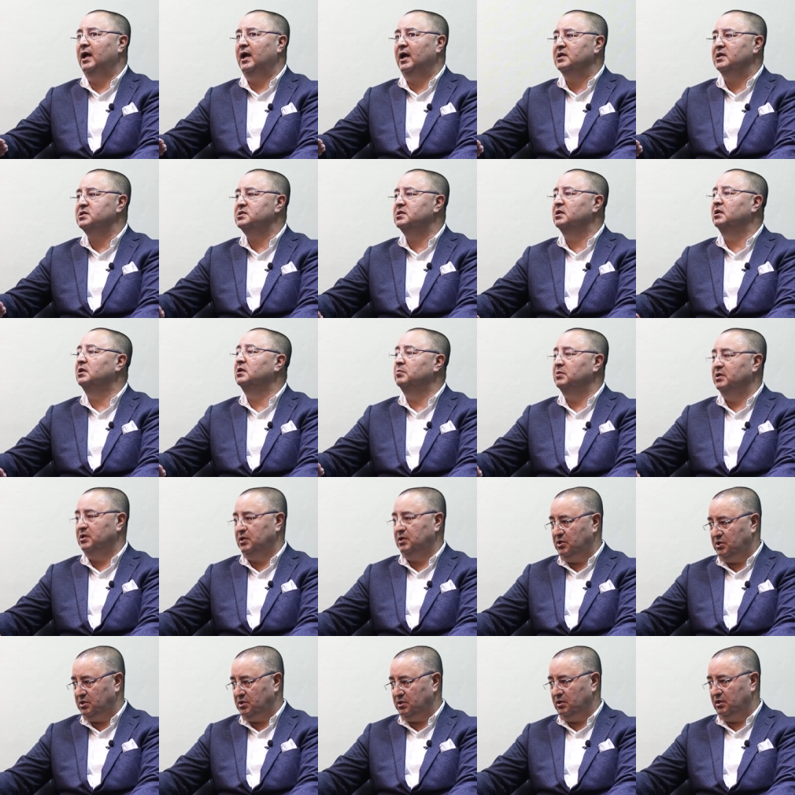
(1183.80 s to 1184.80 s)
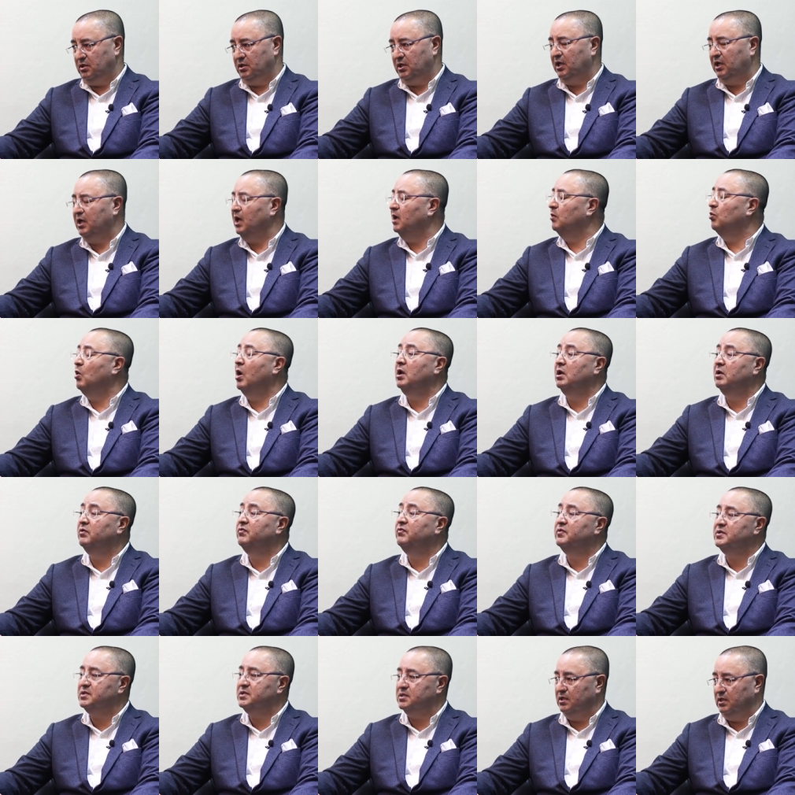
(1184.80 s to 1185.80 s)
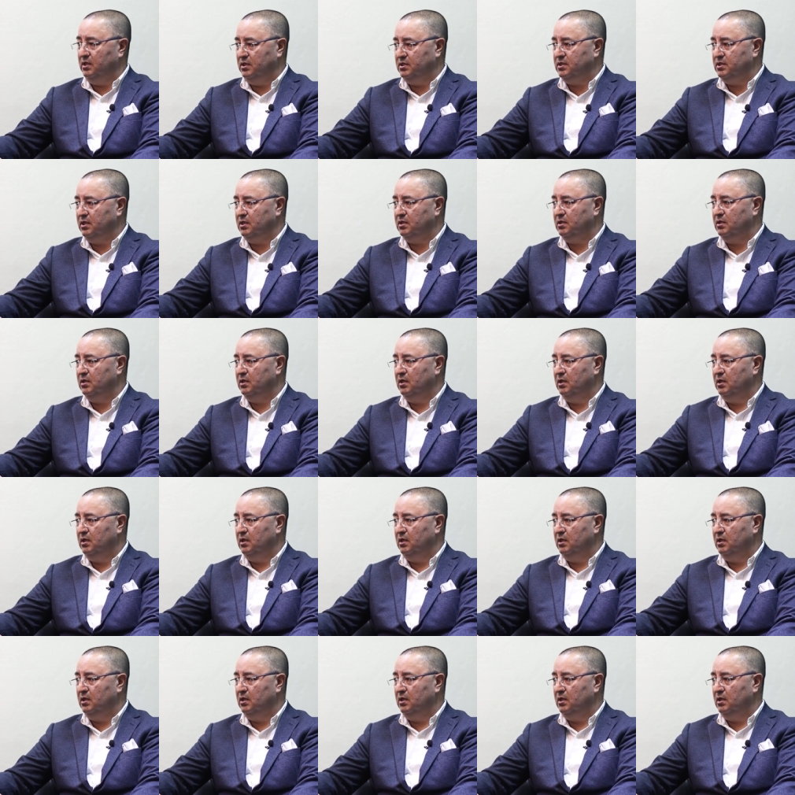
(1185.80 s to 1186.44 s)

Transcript: has the limitation; they can only facilitate.